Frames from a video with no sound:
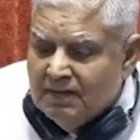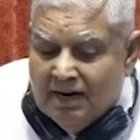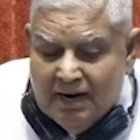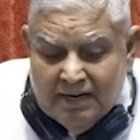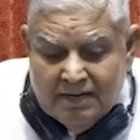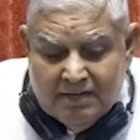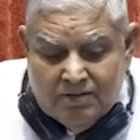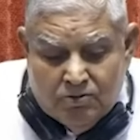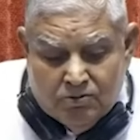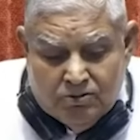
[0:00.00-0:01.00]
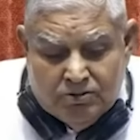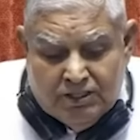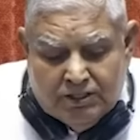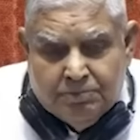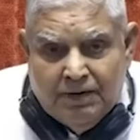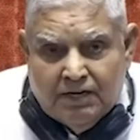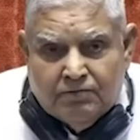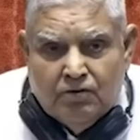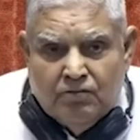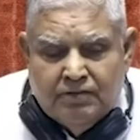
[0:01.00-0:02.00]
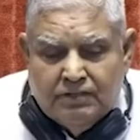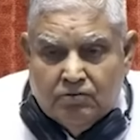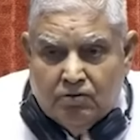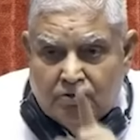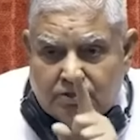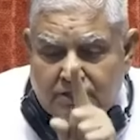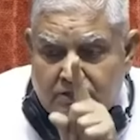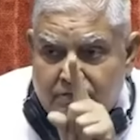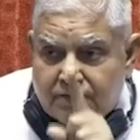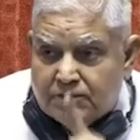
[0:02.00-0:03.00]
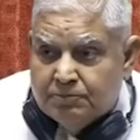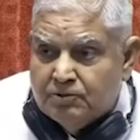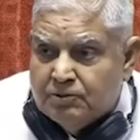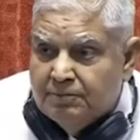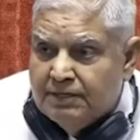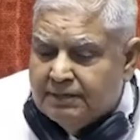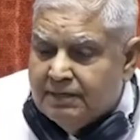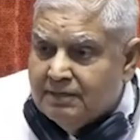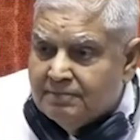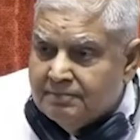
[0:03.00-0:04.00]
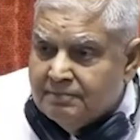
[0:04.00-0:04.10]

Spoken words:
I use this platform with all sense of responsibility.